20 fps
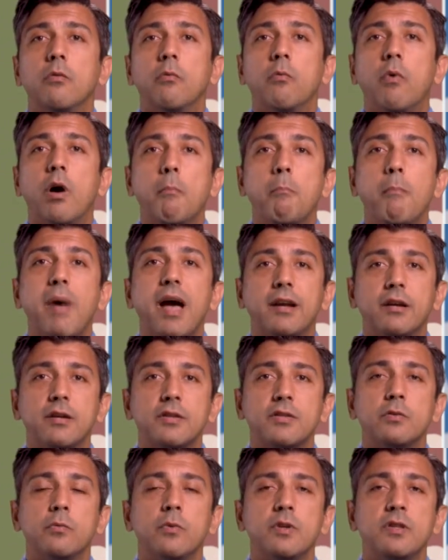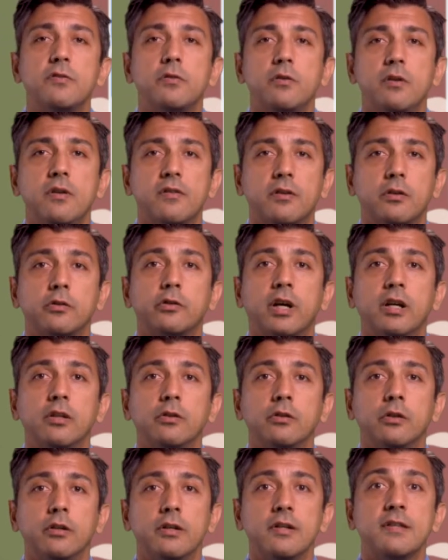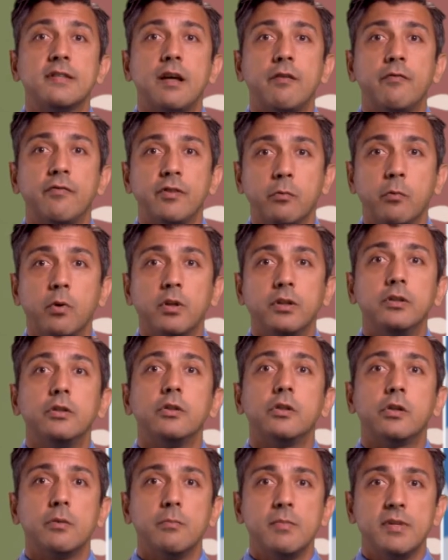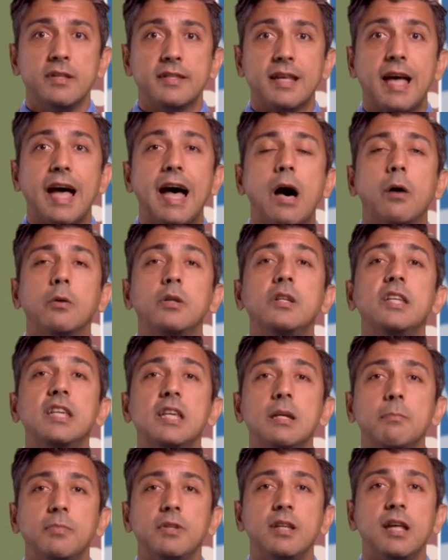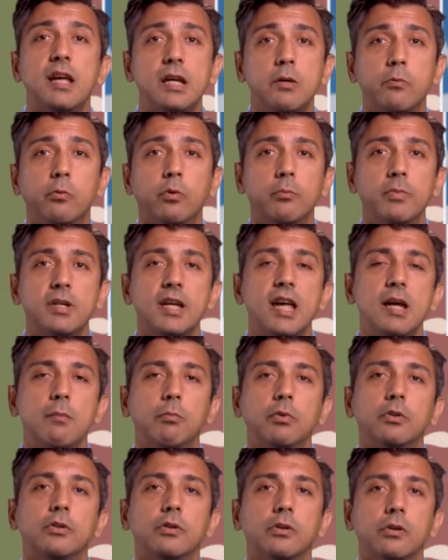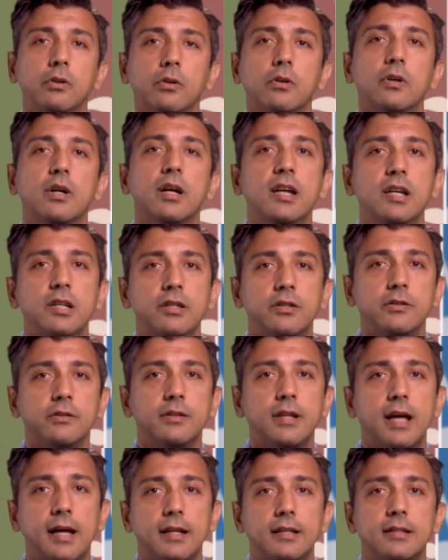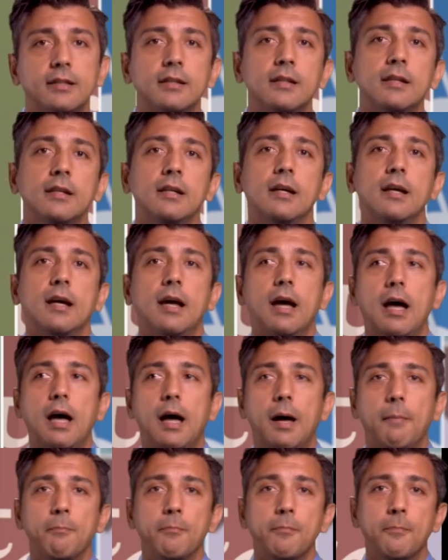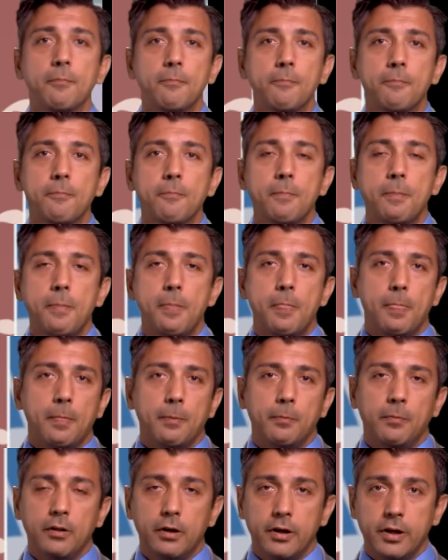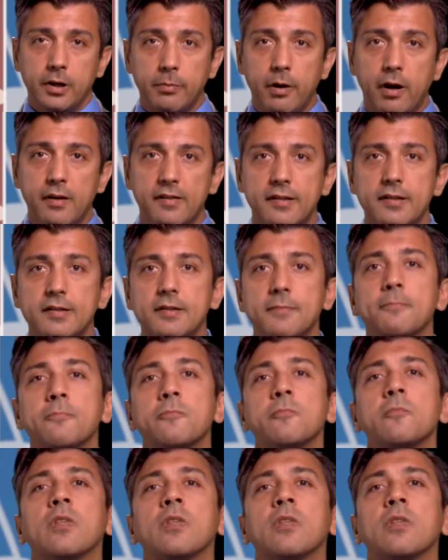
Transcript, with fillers: what matters when students are trying to learn something, what determines how deep they will be able to go into that um, learning process.